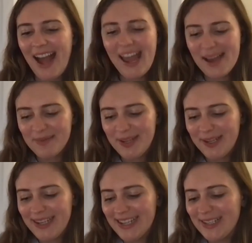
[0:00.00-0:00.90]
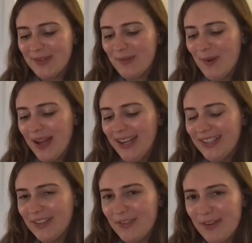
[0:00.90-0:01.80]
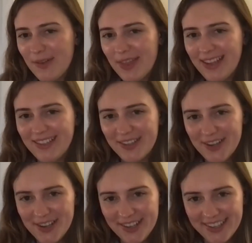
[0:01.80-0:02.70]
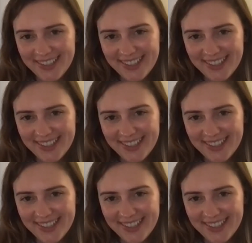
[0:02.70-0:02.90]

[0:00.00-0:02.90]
i am curious what is your favorite thing to cook